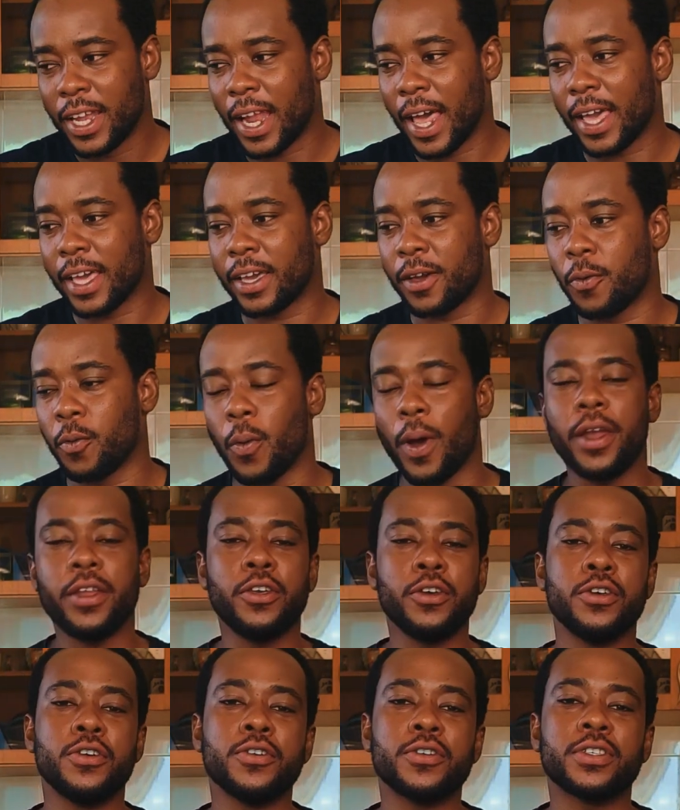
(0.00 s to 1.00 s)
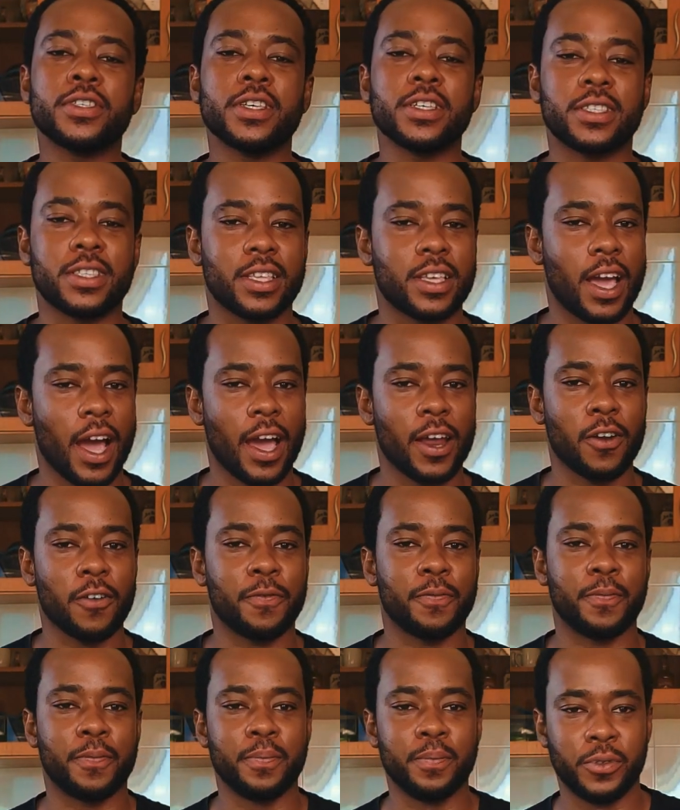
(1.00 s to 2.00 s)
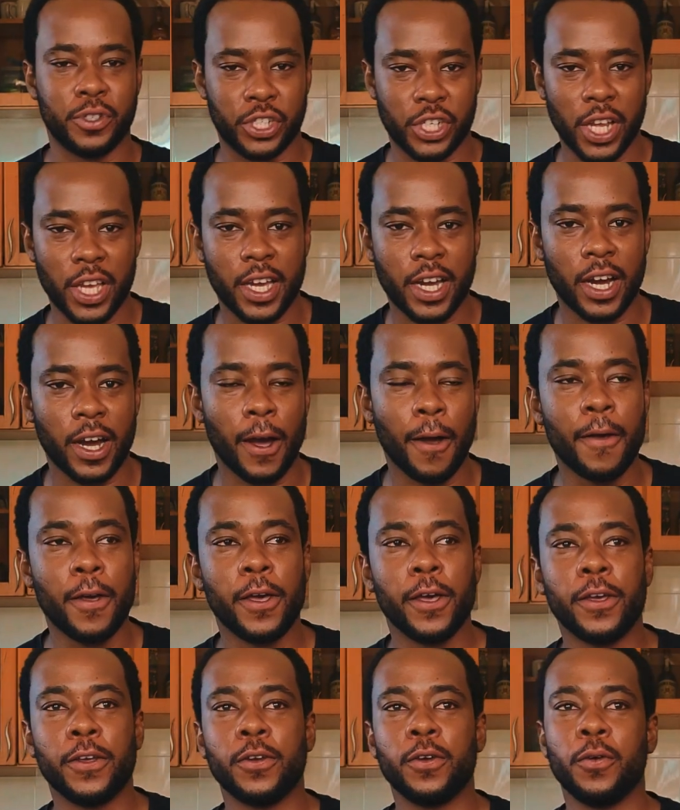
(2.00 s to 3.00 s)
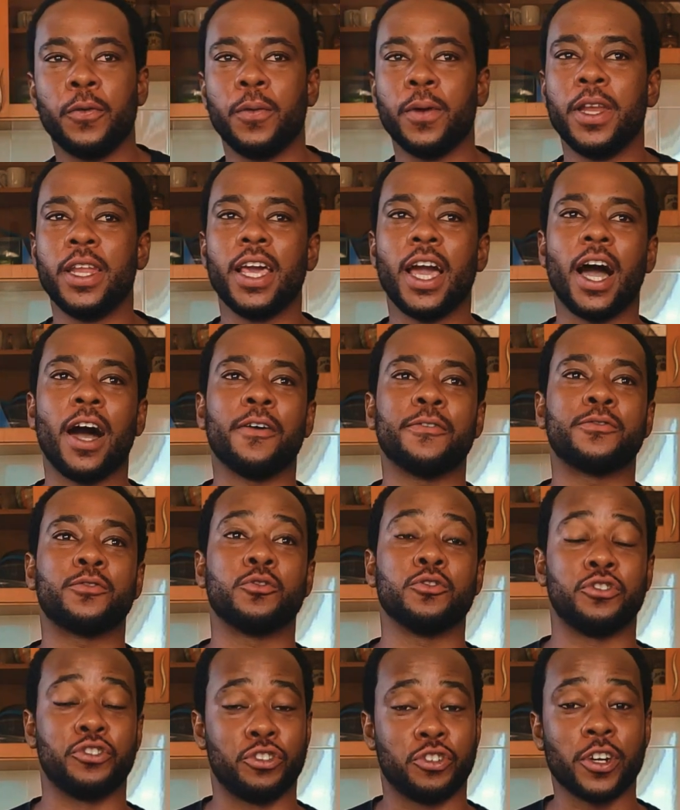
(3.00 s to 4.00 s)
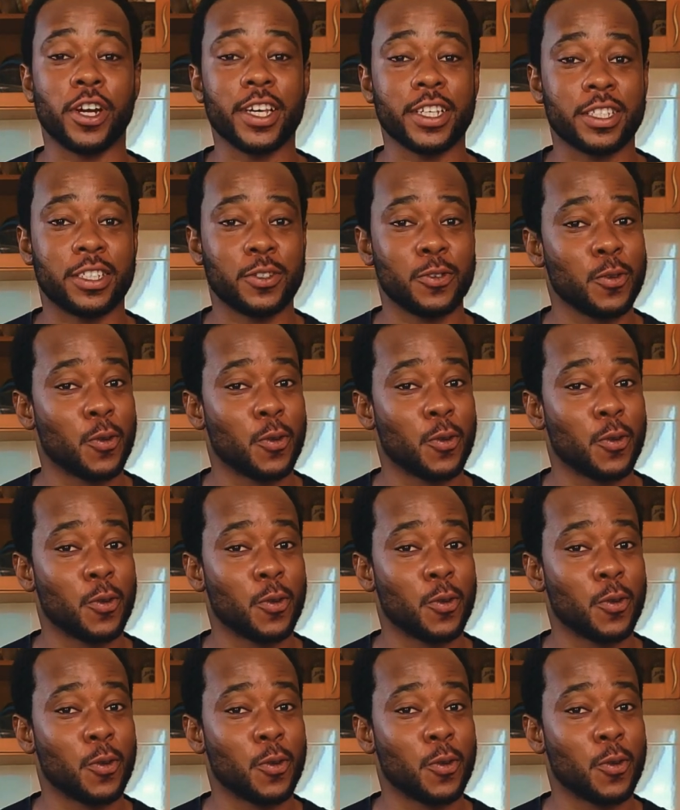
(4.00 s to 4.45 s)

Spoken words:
like when you use this kind of shaker, you really have to stress.